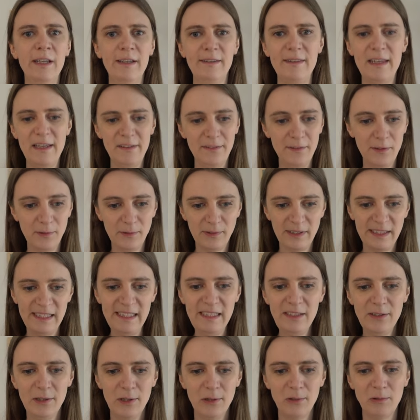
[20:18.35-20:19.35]
There's no
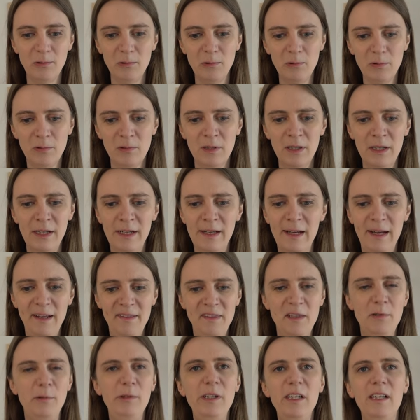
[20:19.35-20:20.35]
keyhole, and
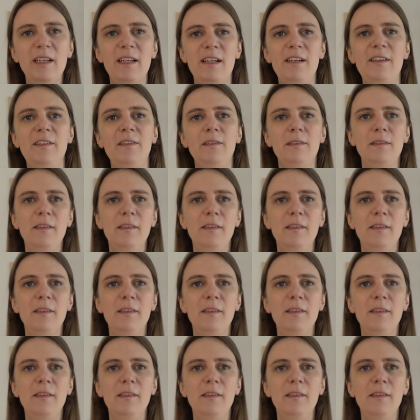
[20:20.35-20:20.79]
they realize